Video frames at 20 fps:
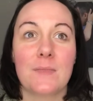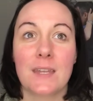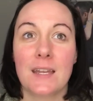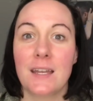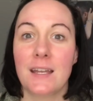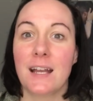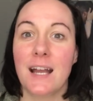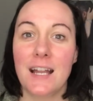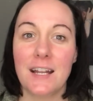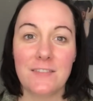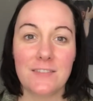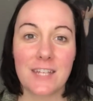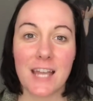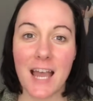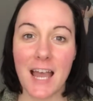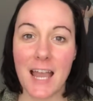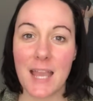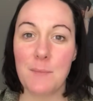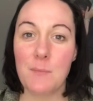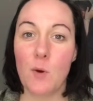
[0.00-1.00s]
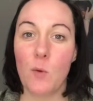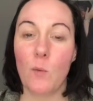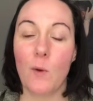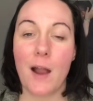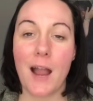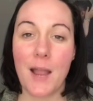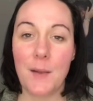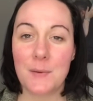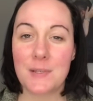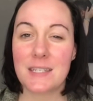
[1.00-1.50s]
kind of time where
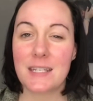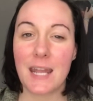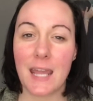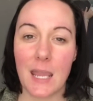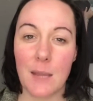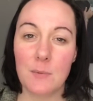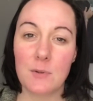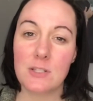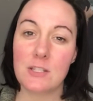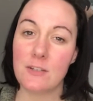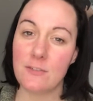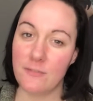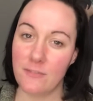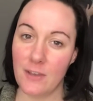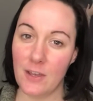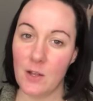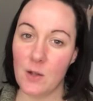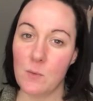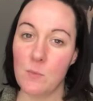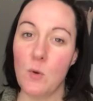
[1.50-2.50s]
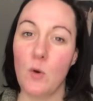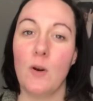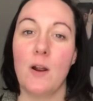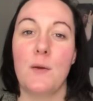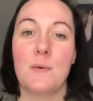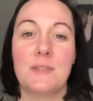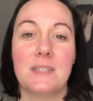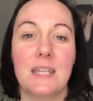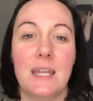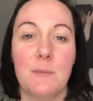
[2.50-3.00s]
I wasn't able to film or I
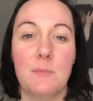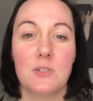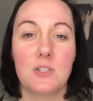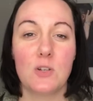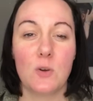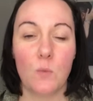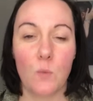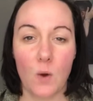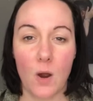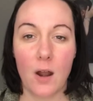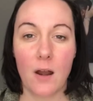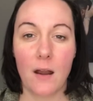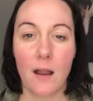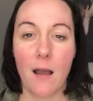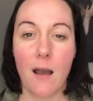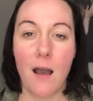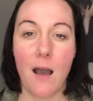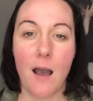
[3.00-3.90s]
wasn't able to work